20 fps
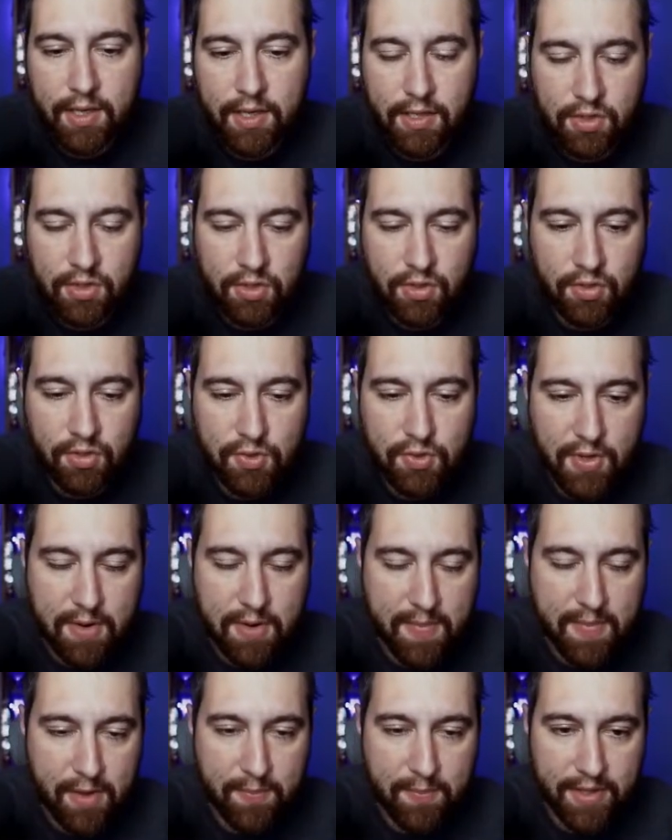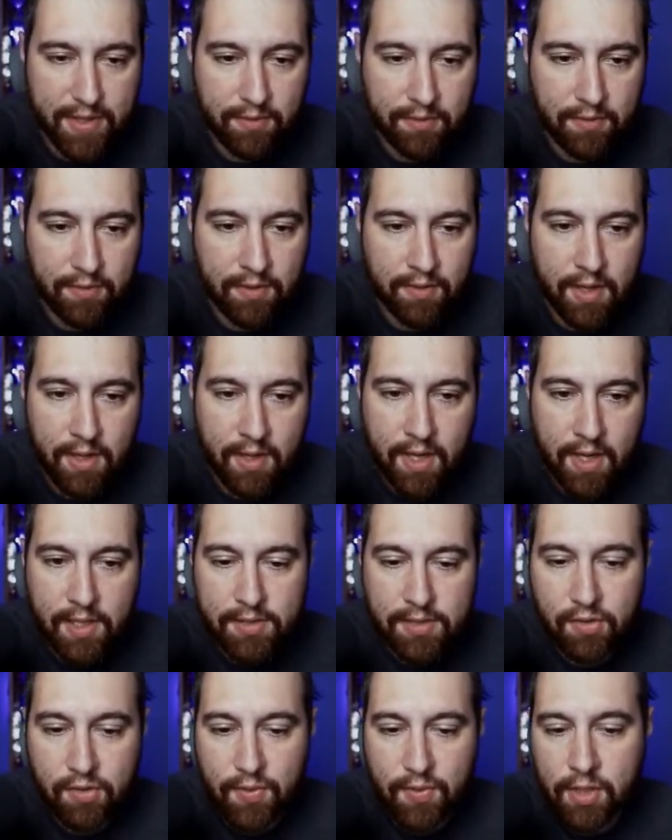do to our Melmetal.
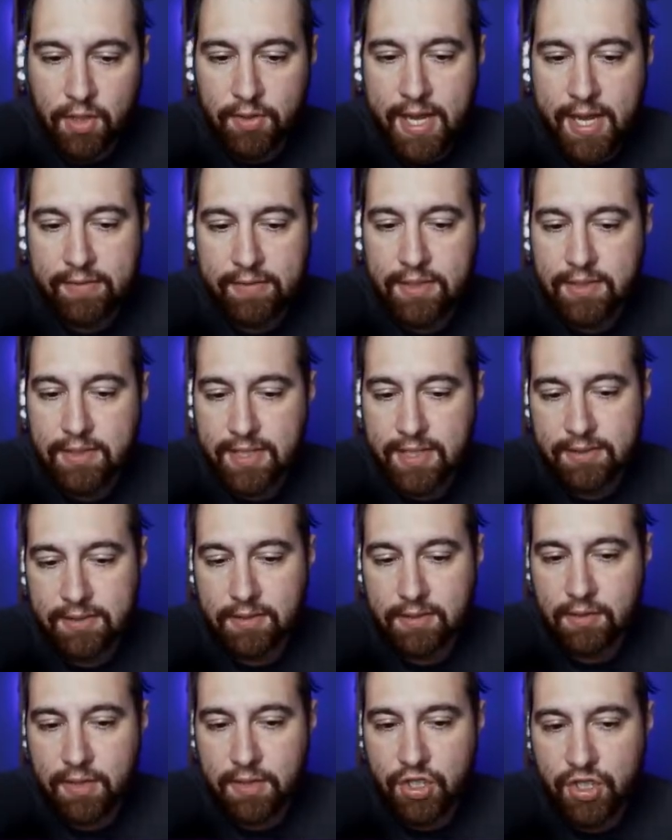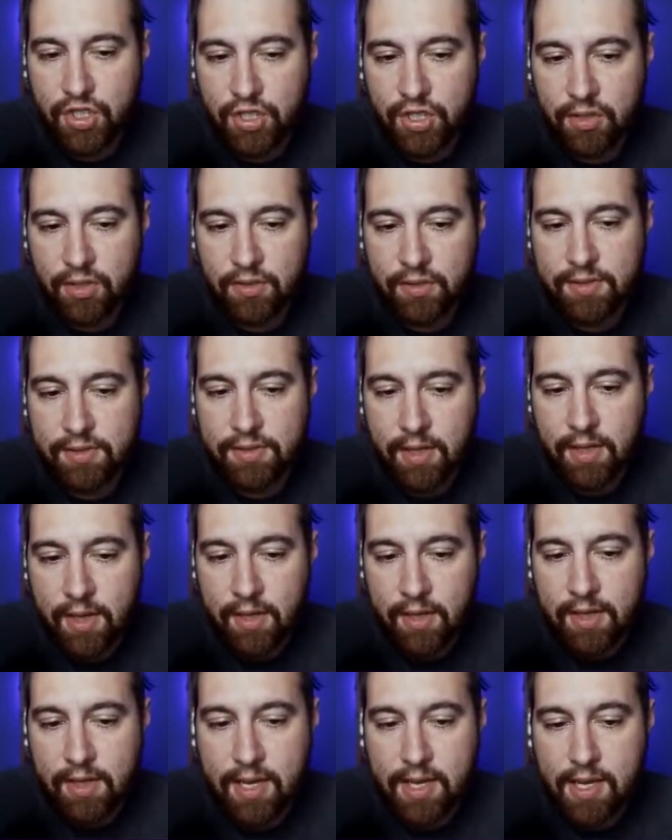So we don't have to technically shield.
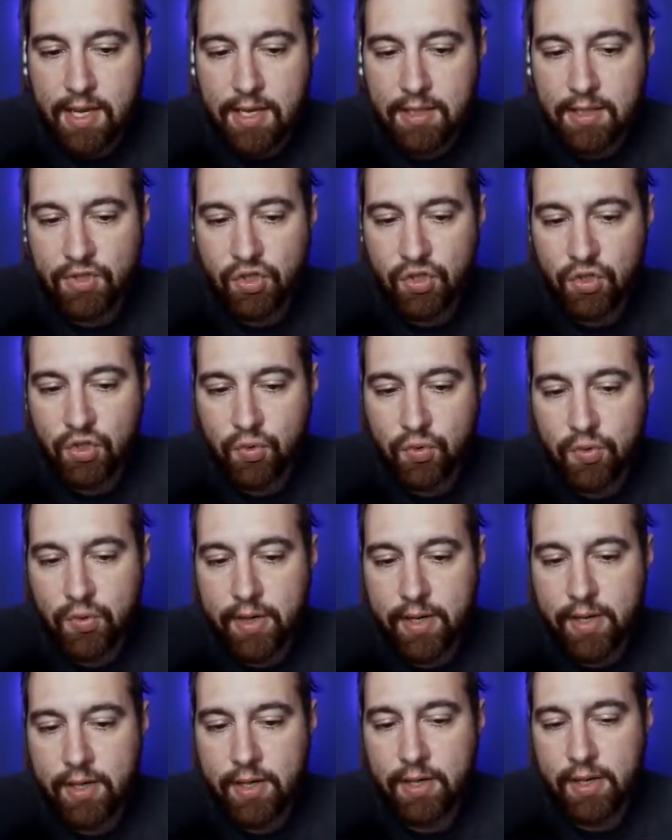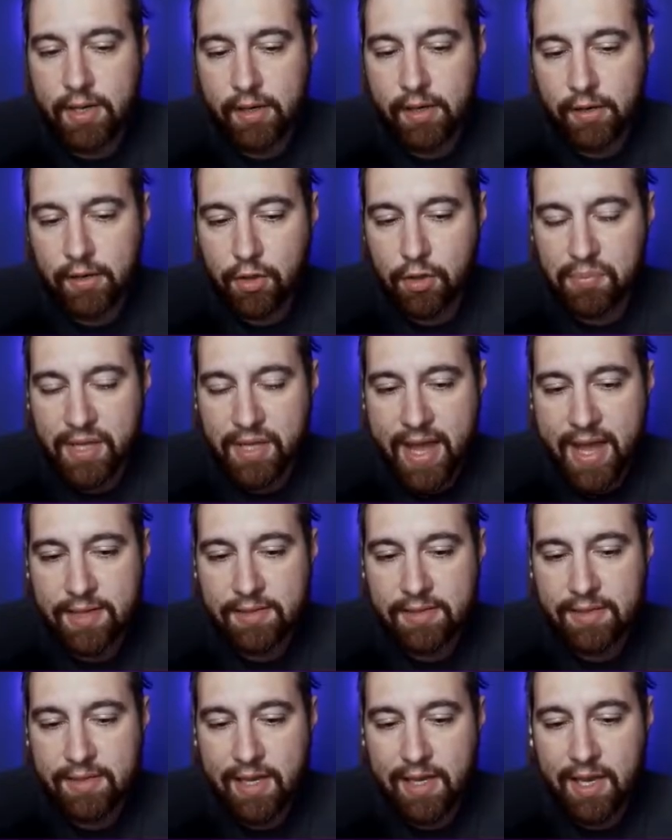They can get to Aerial
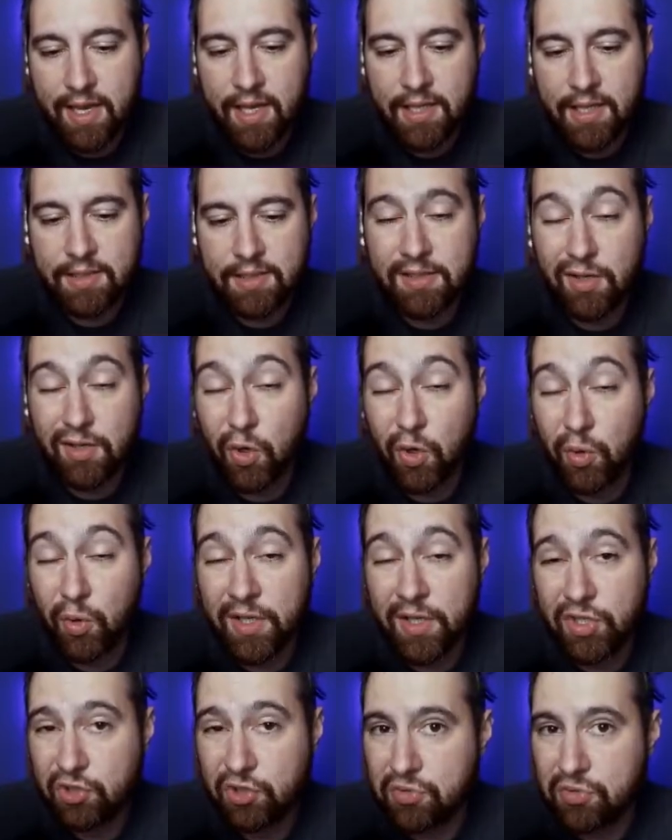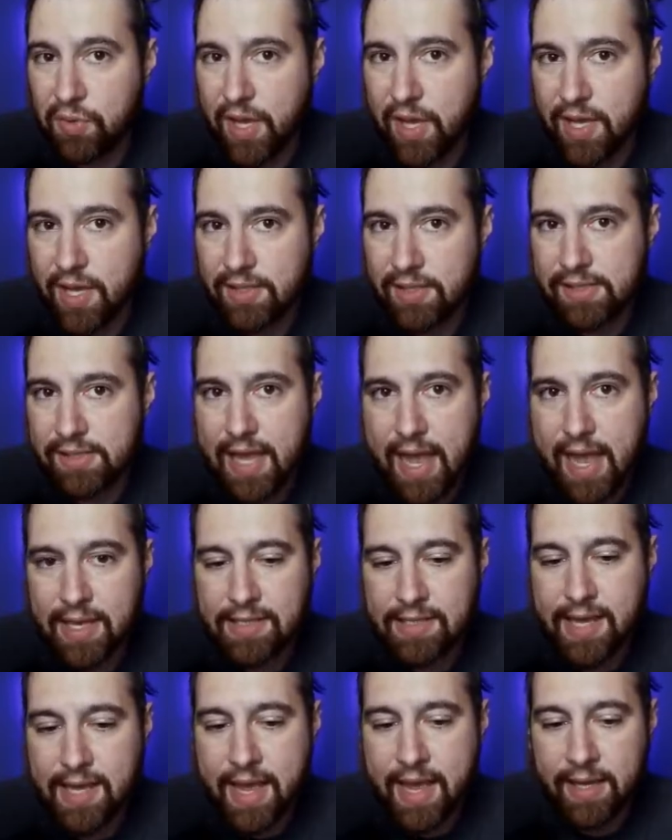Blast and only to a Sky
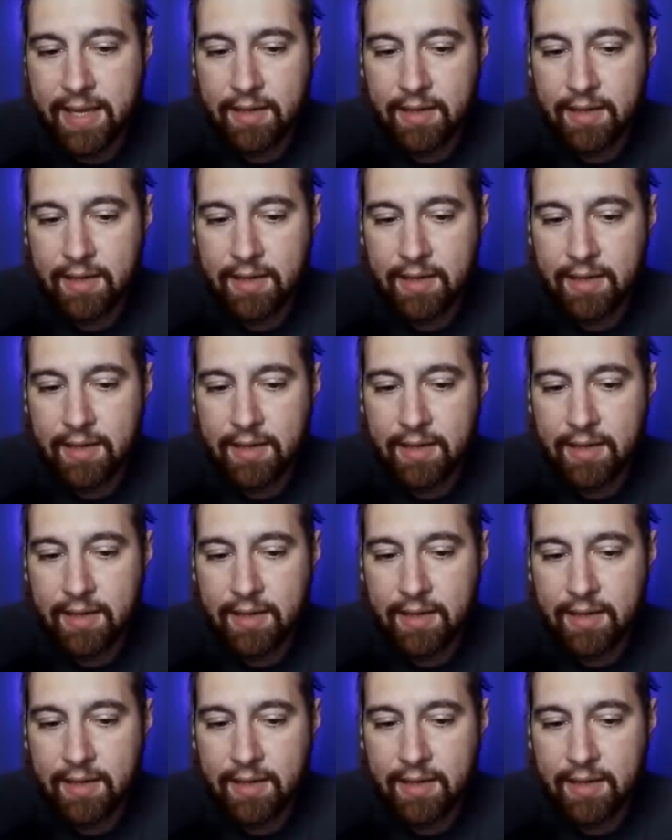Attack.